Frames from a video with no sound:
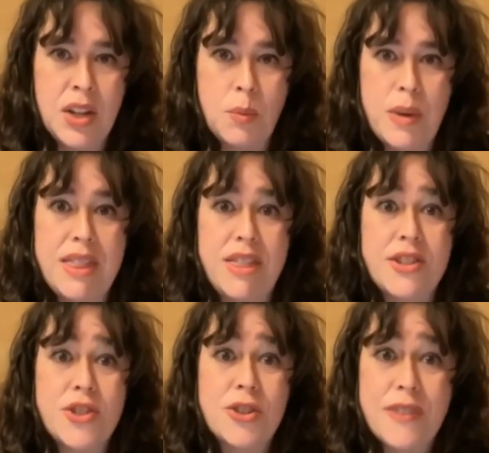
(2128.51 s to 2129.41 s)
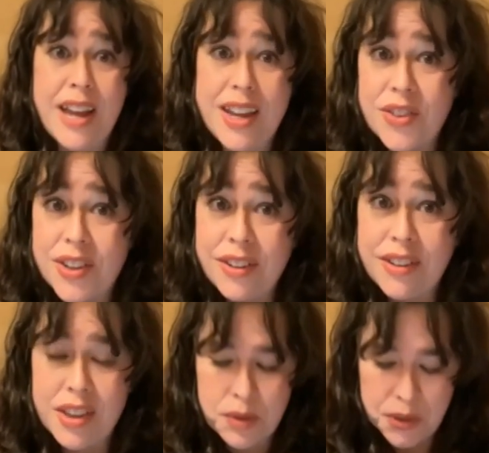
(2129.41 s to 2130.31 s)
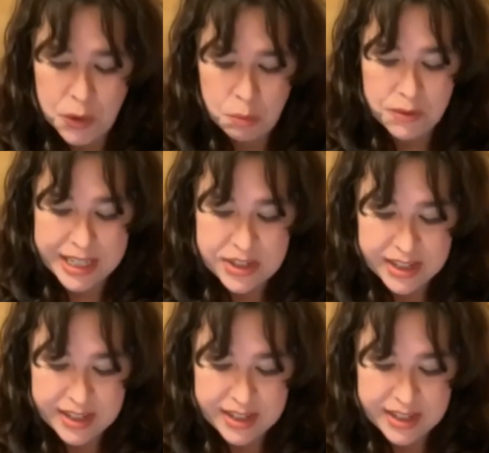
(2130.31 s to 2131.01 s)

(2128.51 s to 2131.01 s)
with the survival and the recuperation